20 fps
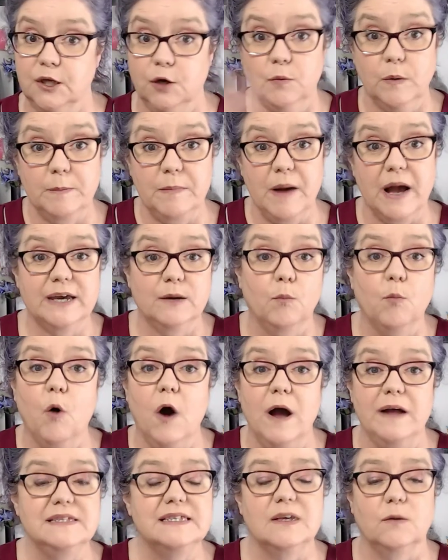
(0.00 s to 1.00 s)
you know, we buy them
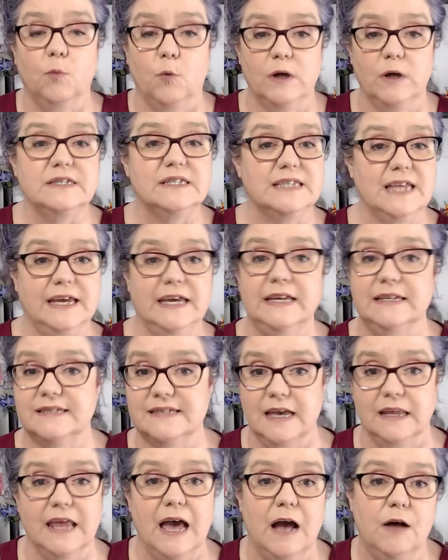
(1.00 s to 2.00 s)
once and once they
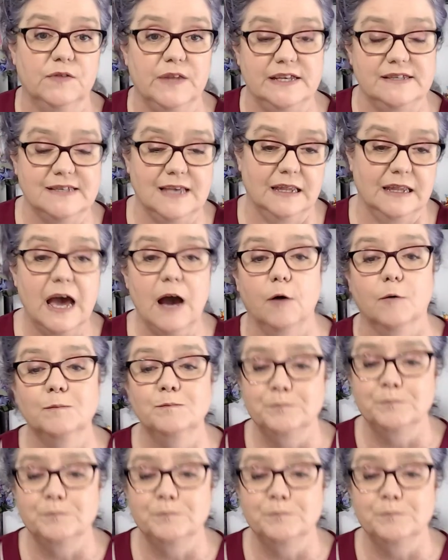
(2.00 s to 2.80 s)
sell out, they sell out.